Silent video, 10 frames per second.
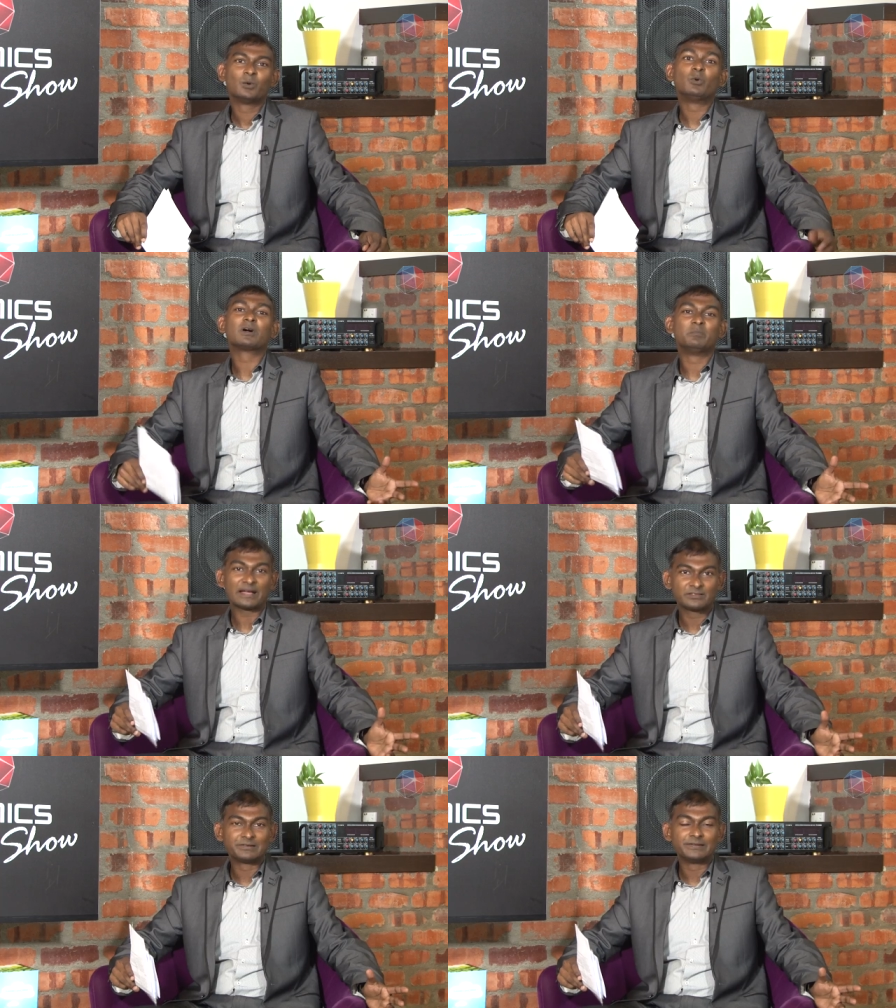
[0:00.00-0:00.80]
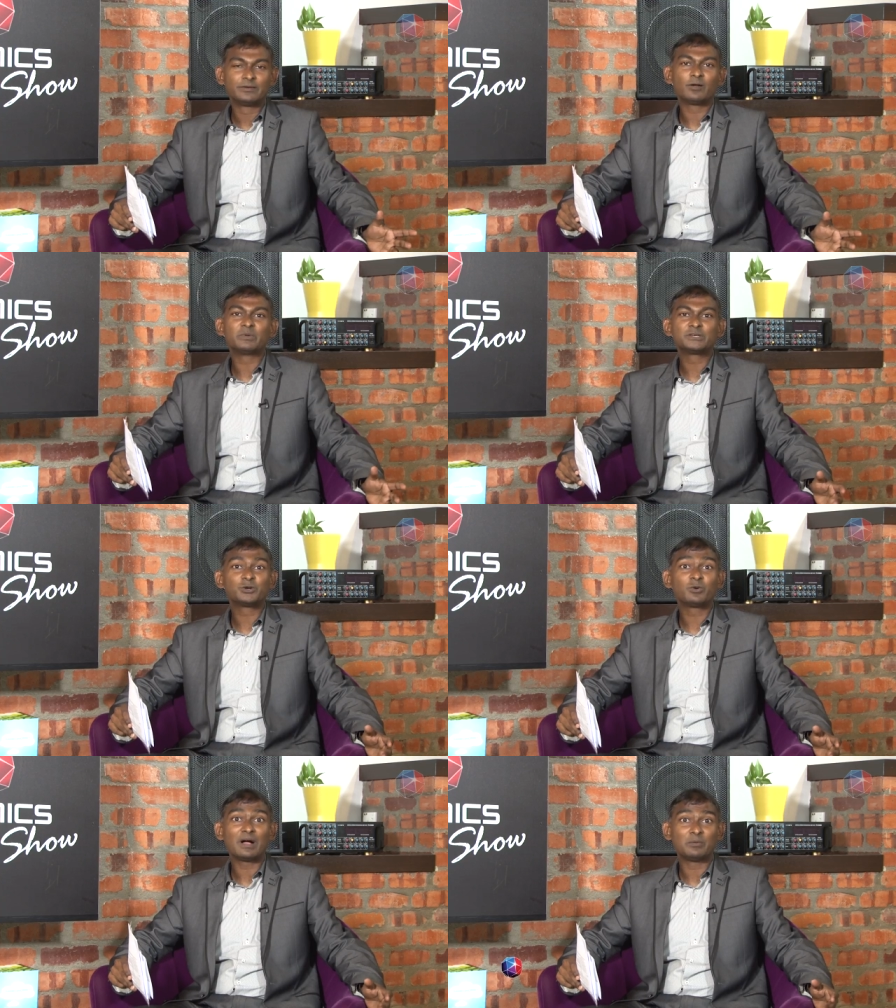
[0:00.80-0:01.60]
Welcome back to the Leaderonomics
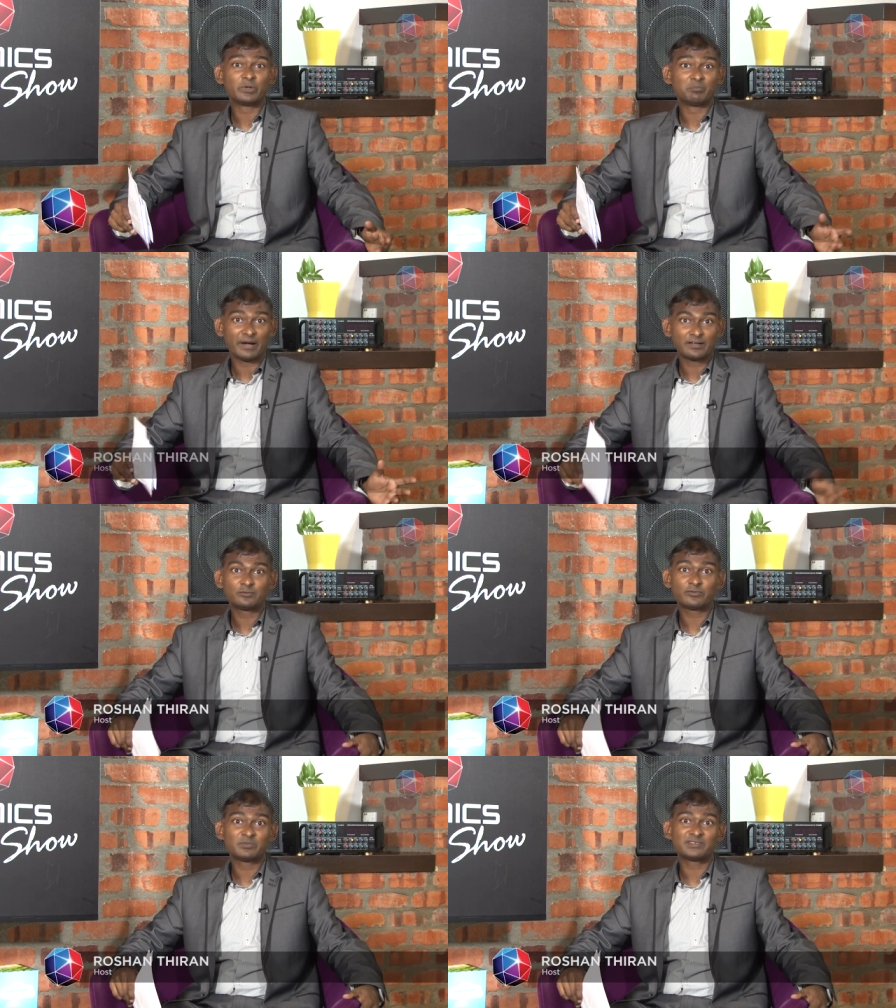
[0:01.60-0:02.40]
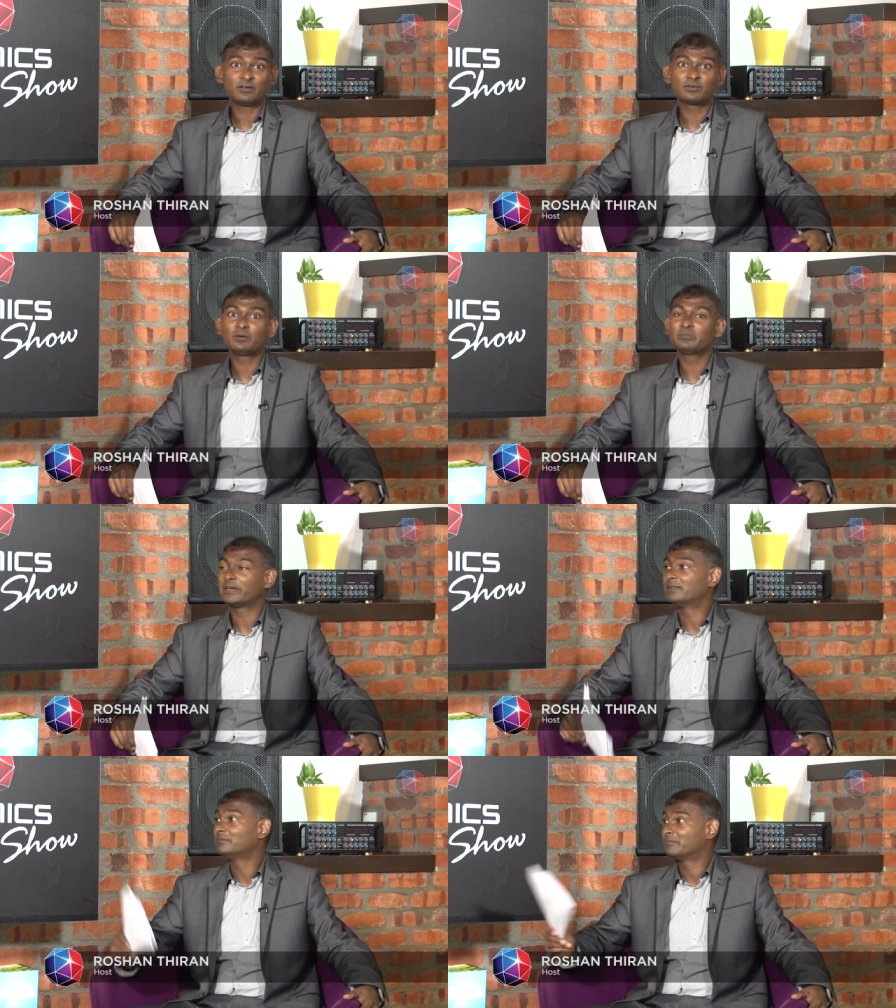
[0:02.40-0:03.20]
Show. I'm with Michael from Celcom,
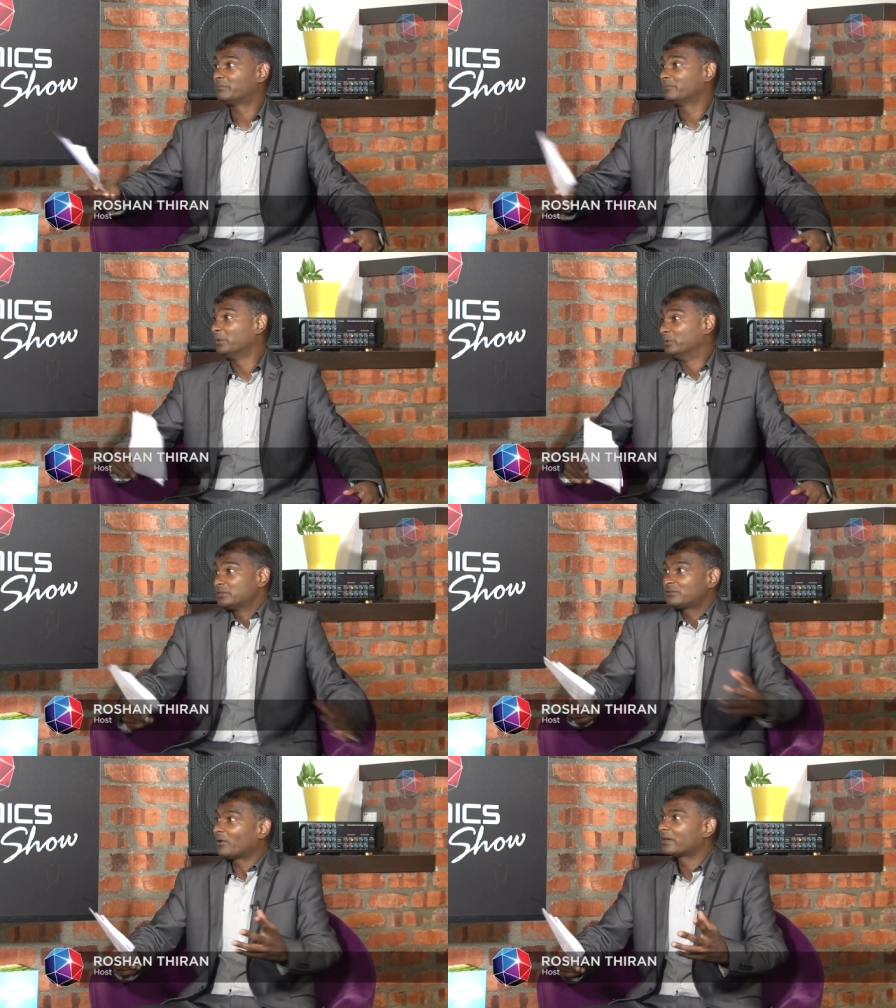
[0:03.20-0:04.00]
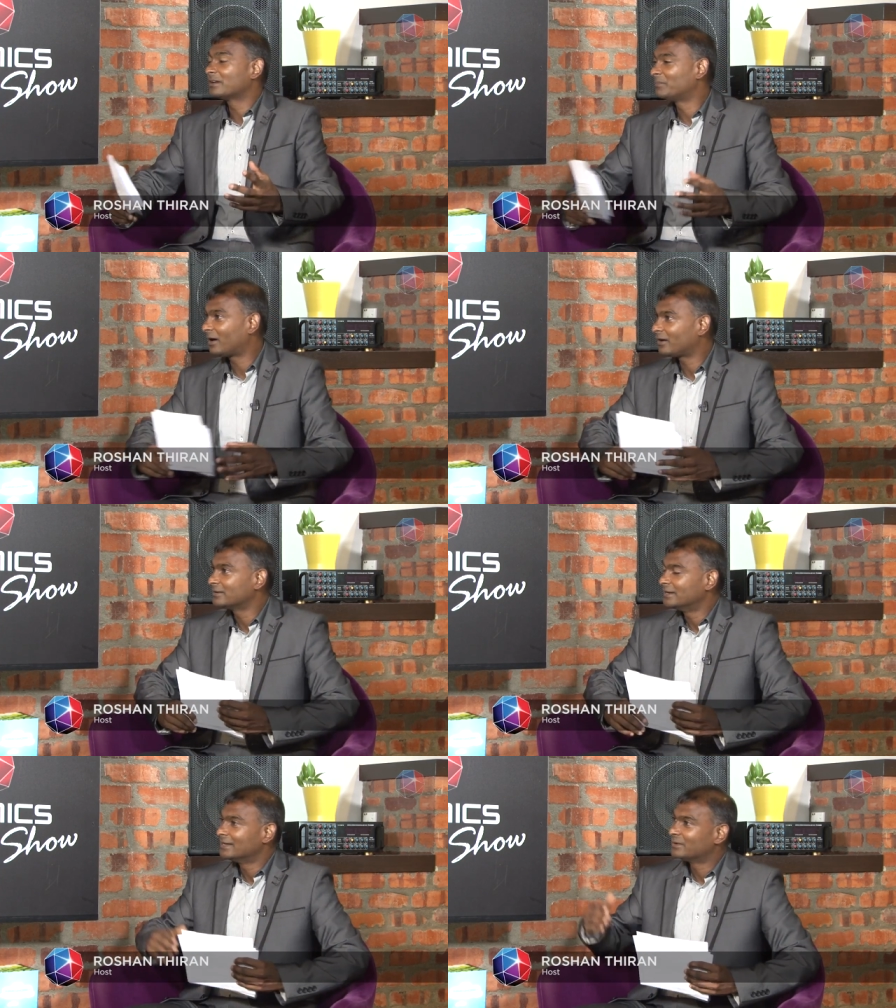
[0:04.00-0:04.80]
and we were just talking about,
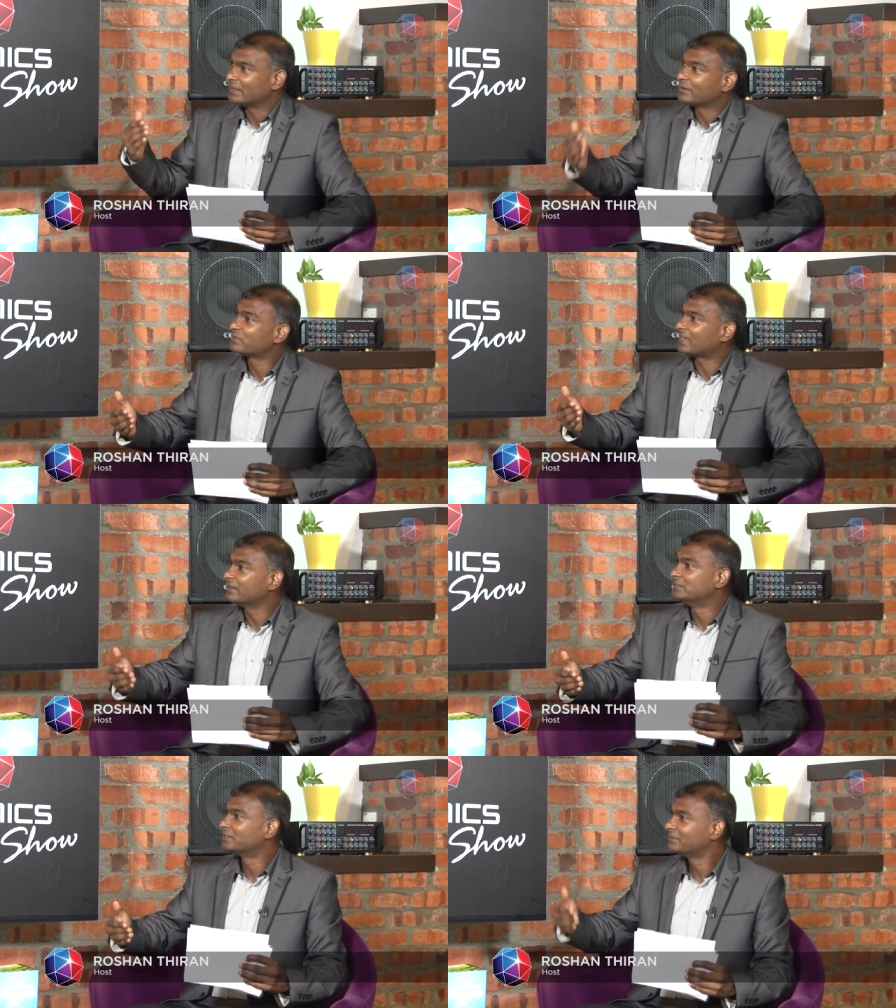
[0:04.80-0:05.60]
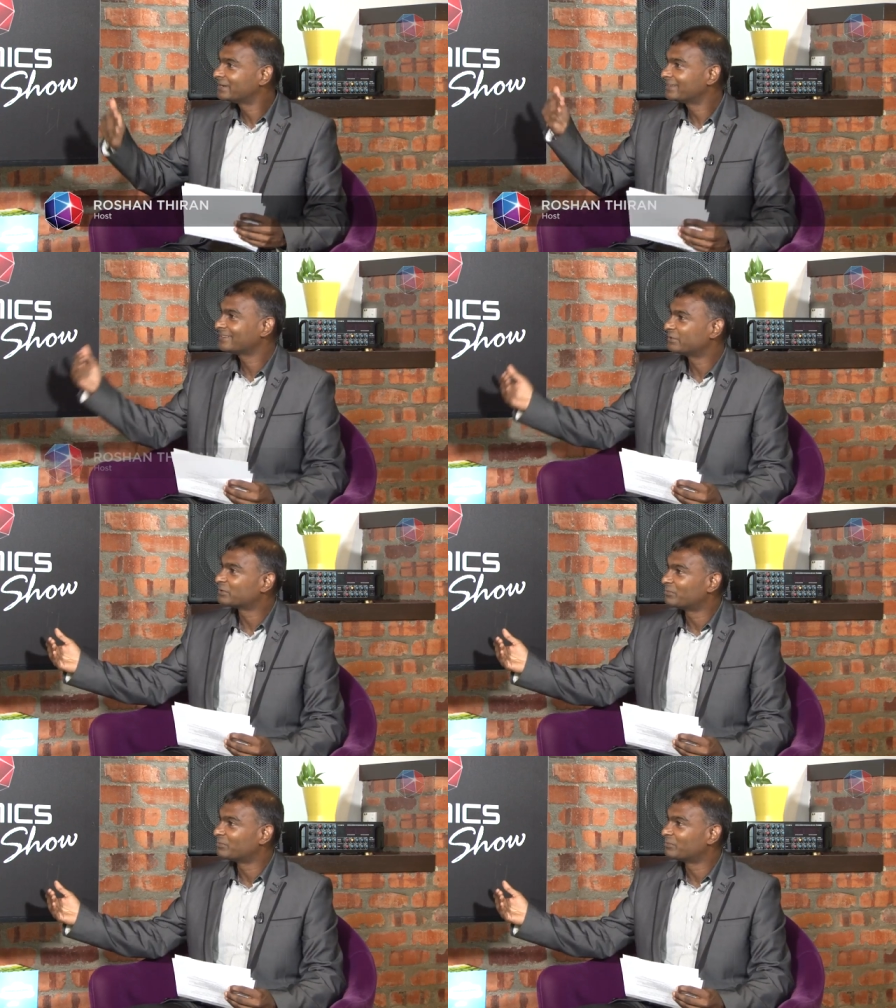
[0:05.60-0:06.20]
I think we started in Germany, went to